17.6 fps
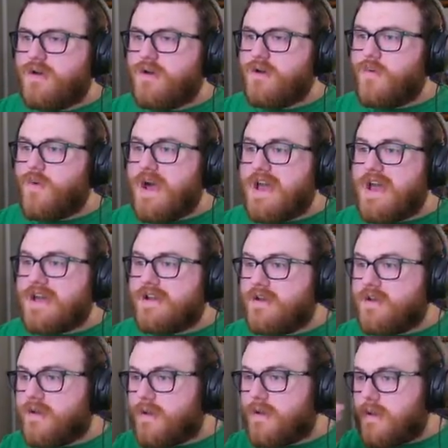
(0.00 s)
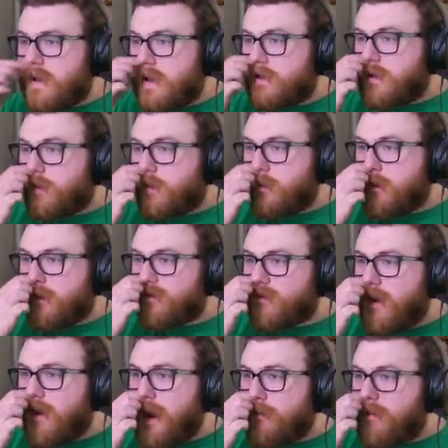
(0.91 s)
Wait, he took my
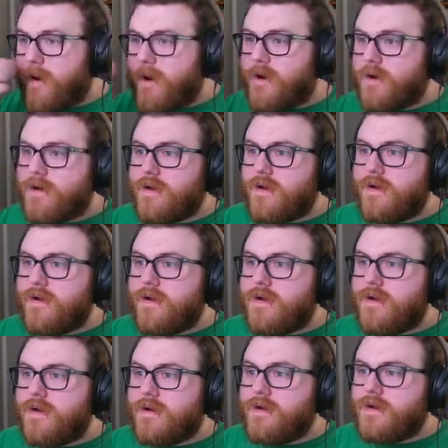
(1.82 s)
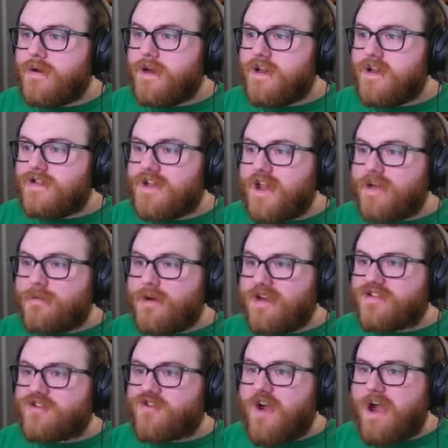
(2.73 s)
scrapper. He can take my
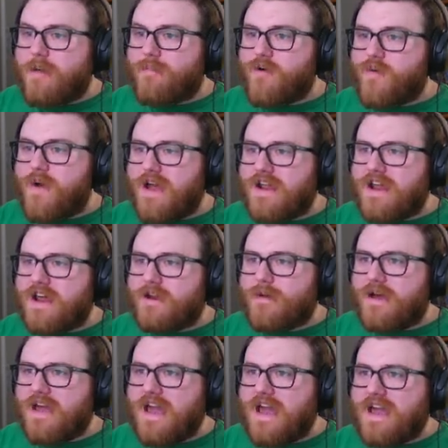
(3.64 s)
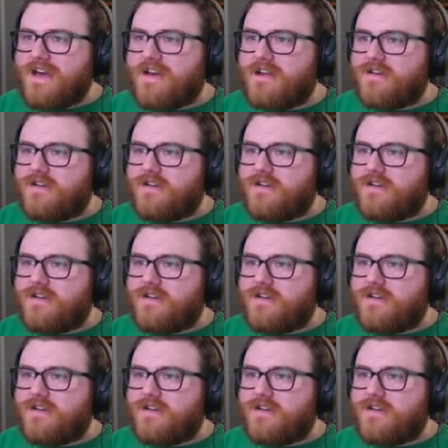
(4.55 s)
scrapper right out of my hand?